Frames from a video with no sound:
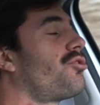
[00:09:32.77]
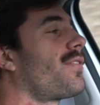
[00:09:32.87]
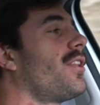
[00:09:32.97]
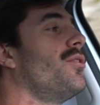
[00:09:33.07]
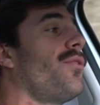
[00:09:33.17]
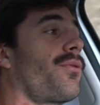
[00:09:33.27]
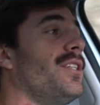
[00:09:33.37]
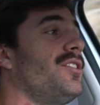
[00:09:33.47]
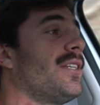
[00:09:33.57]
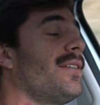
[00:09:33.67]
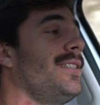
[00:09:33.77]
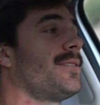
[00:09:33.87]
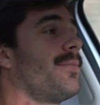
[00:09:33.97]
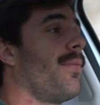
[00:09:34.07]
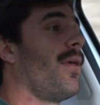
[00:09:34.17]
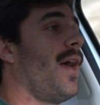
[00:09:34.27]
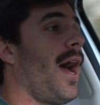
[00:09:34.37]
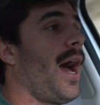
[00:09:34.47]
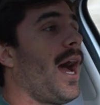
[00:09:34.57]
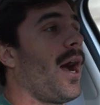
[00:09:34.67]
driven the new 3 Series,
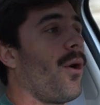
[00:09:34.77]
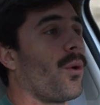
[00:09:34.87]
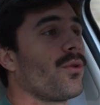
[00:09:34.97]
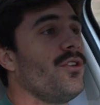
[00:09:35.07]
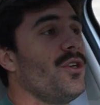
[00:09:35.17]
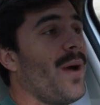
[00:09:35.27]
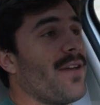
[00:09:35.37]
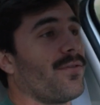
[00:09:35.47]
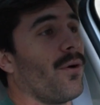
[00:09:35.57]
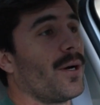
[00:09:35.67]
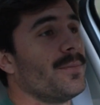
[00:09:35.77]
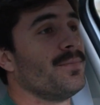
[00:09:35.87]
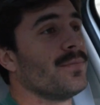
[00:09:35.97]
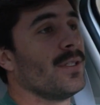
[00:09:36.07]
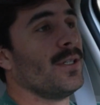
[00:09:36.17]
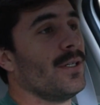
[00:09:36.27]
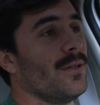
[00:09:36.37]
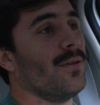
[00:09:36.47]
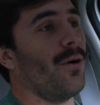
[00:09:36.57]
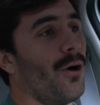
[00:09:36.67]
or the new A4,
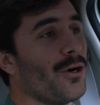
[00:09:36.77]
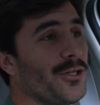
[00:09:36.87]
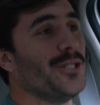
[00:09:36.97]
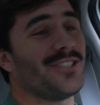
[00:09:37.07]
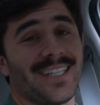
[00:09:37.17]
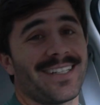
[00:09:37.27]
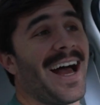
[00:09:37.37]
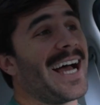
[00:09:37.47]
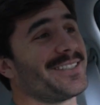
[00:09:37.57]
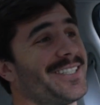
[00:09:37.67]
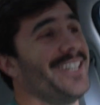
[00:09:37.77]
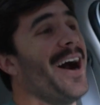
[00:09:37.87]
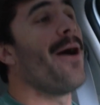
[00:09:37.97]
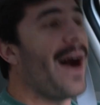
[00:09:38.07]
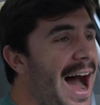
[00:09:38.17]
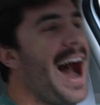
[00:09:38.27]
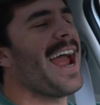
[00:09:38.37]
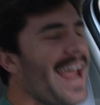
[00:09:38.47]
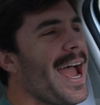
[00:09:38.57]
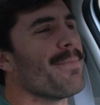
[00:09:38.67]
or the new C-Class. So
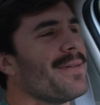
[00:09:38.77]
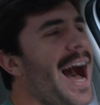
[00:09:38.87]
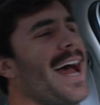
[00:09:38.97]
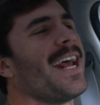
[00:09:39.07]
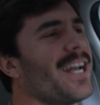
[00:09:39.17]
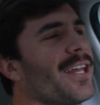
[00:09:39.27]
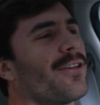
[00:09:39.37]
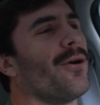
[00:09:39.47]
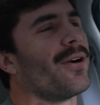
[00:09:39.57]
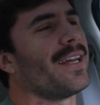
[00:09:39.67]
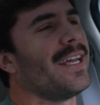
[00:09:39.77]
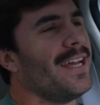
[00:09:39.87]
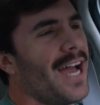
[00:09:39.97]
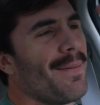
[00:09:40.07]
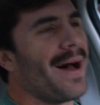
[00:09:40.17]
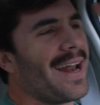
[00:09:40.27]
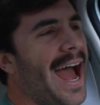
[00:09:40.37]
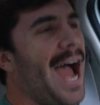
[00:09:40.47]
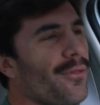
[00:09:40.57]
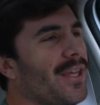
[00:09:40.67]
I am not an authority about
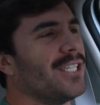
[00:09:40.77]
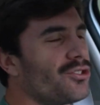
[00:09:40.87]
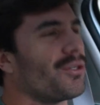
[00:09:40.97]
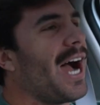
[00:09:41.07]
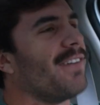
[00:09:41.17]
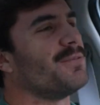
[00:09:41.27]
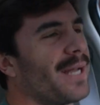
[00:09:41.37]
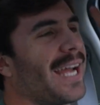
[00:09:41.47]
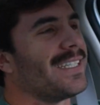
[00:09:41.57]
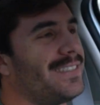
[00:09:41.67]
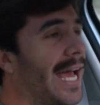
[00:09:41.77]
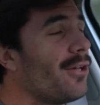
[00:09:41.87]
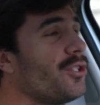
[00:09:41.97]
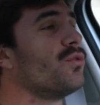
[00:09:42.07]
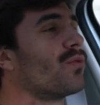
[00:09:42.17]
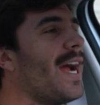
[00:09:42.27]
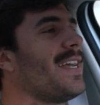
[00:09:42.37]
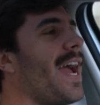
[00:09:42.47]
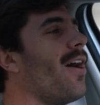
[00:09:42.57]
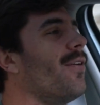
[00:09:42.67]
how this drives, but I can tell you right
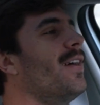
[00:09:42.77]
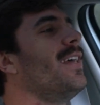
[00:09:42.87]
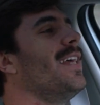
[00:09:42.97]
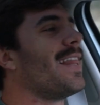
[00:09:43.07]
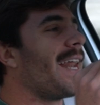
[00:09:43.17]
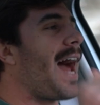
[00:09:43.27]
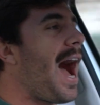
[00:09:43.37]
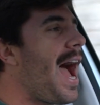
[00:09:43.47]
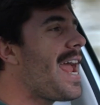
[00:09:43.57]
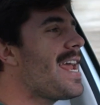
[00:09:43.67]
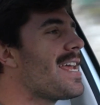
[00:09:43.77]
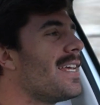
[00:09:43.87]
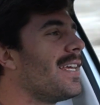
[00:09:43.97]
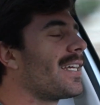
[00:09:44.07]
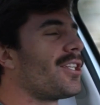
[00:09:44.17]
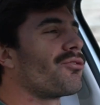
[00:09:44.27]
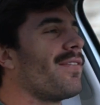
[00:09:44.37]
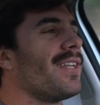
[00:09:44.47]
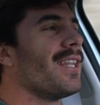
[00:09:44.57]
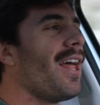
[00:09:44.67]
now that I get to
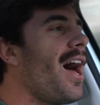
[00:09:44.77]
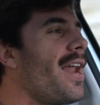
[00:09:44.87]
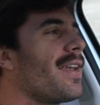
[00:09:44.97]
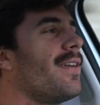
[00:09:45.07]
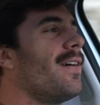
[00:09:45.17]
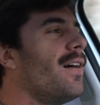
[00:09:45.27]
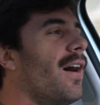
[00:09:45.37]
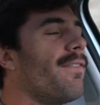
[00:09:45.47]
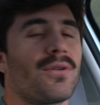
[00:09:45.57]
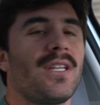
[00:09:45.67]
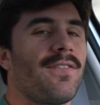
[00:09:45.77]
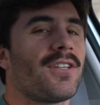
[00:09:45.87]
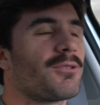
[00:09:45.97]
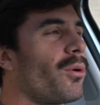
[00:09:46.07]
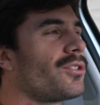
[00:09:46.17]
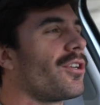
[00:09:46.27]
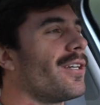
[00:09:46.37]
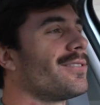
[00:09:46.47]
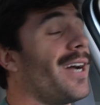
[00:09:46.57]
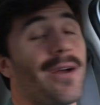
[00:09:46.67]
drive a lot of really fun sports
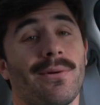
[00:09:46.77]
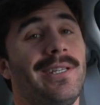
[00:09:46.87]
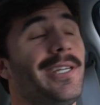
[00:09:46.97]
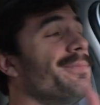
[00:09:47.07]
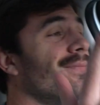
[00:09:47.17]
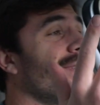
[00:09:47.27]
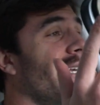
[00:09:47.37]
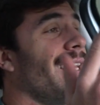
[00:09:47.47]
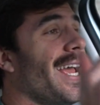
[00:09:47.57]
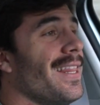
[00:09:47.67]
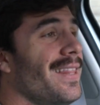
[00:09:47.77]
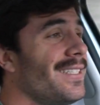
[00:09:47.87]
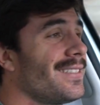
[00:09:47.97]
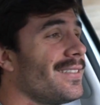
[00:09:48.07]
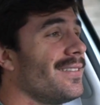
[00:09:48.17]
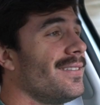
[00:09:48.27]
cars. I really do. And this